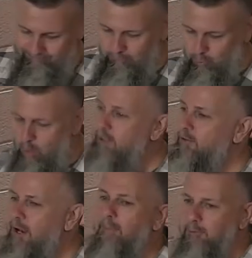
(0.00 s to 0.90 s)
20
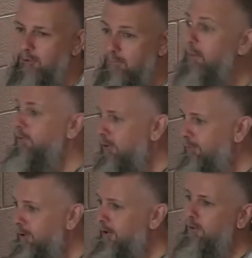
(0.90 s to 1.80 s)
chapters have been so
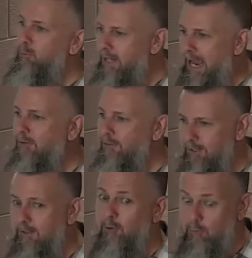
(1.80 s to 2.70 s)
far, is rehashing
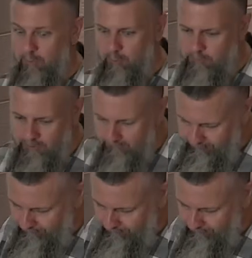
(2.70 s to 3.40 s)
things over and over again.